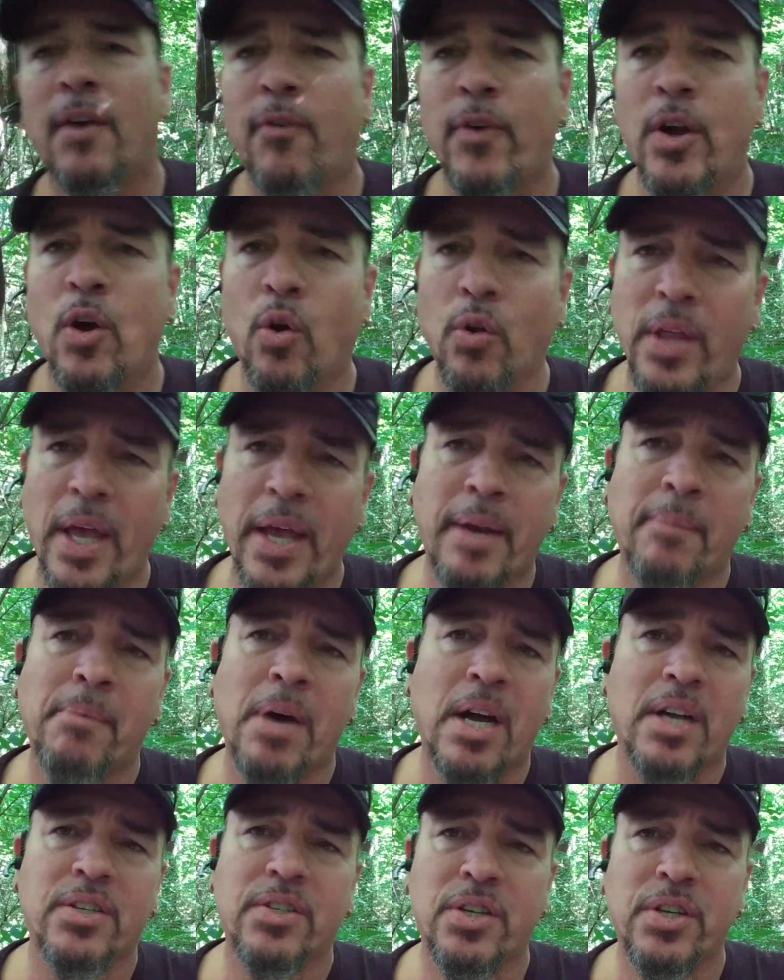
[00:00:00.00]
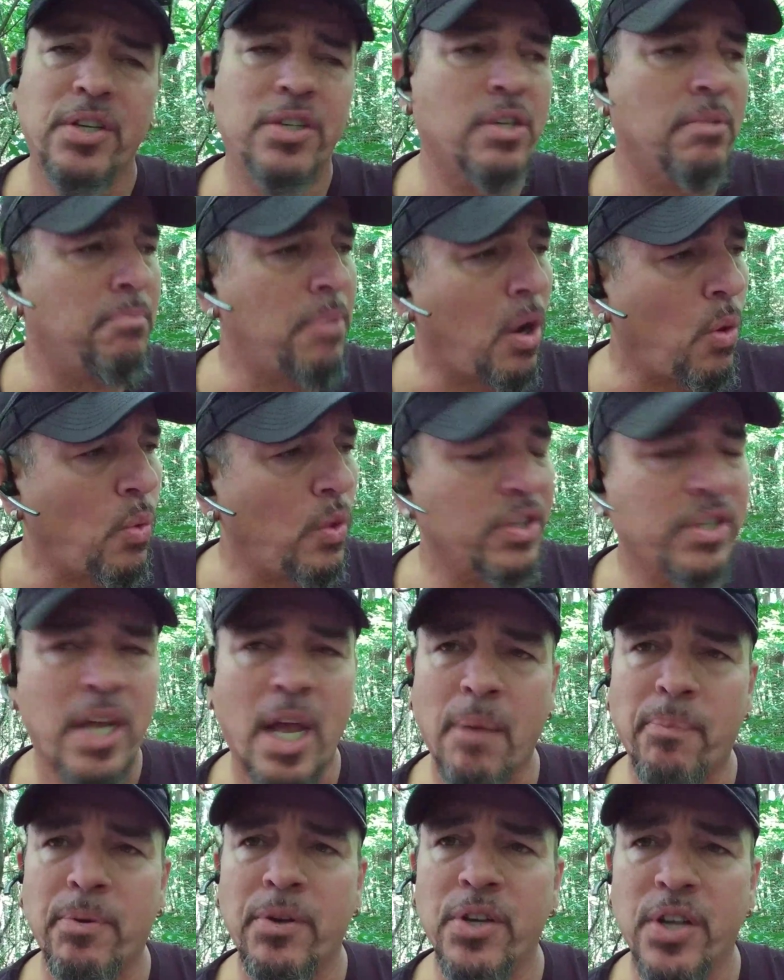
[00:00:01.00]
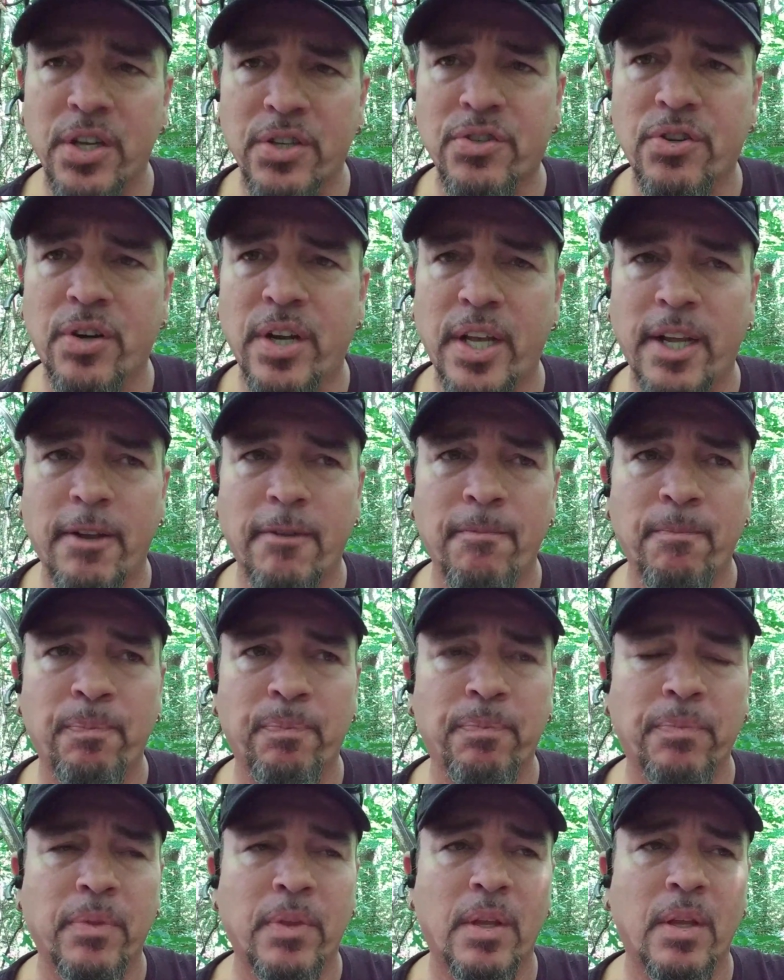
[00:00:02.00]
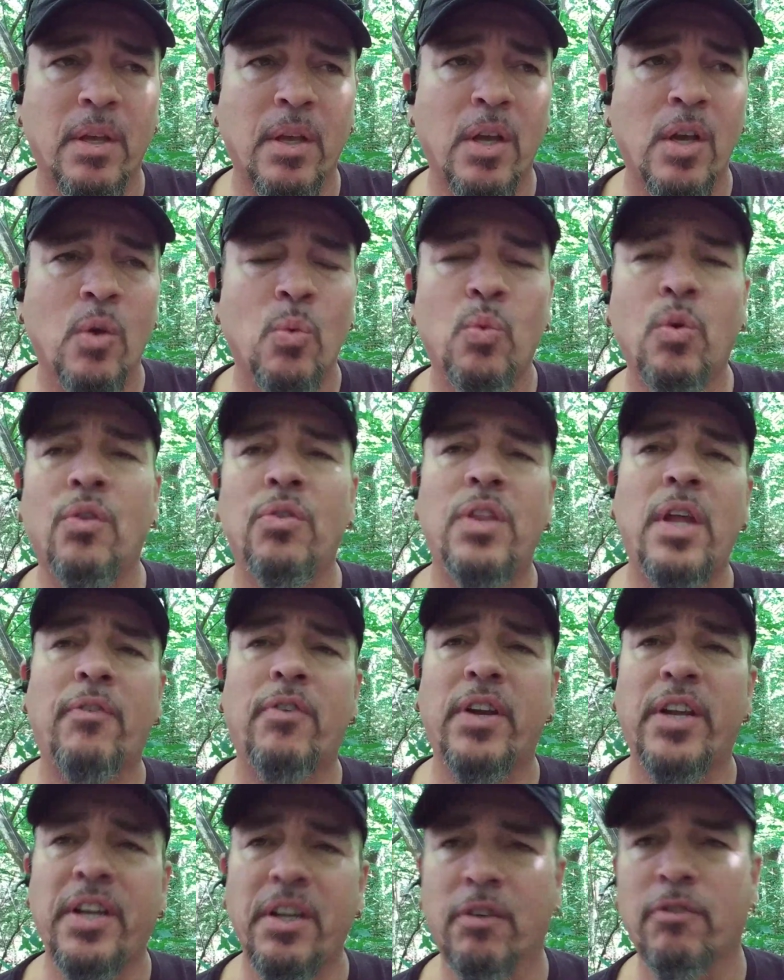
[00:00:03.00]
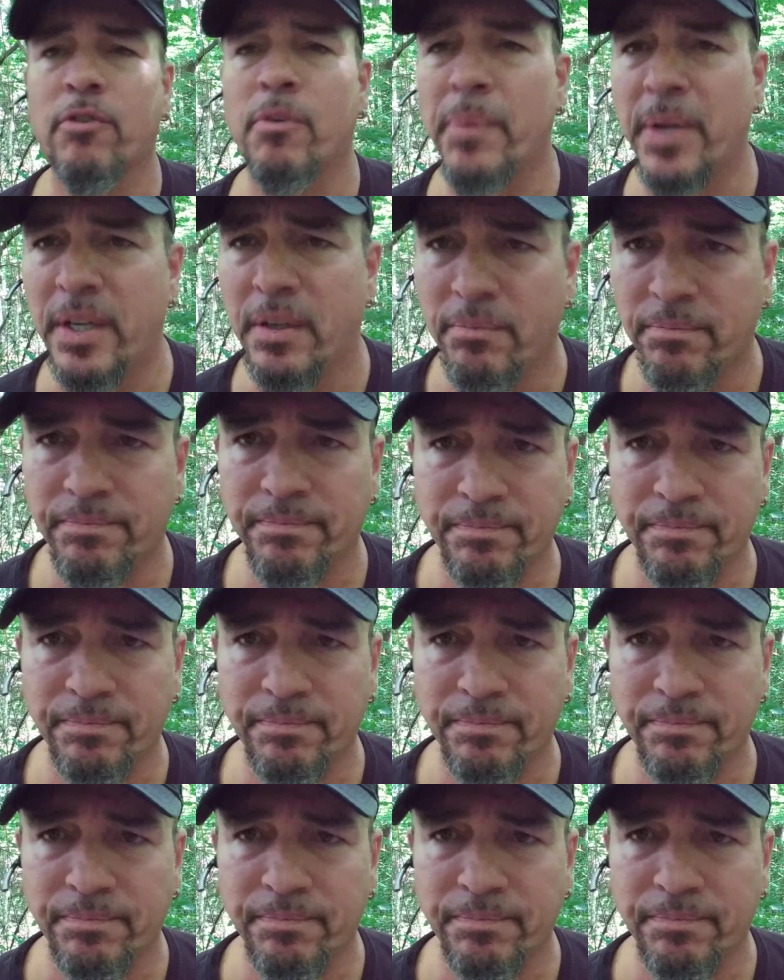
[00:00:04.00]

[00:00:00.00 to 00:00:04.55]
If we hold animosities about what's happened yesterday, we'll never heal from it.